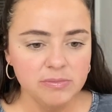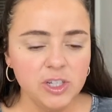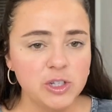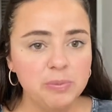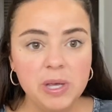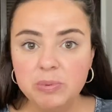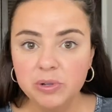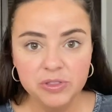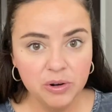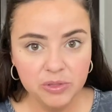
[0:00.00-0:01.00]
So
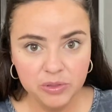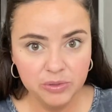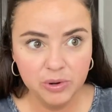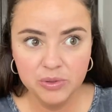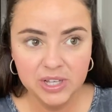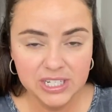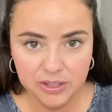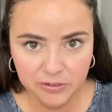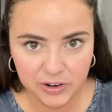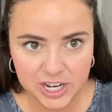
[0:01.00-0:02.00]
people throw things in
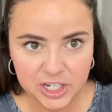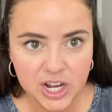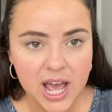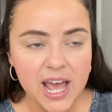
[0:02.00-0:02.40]
the fridge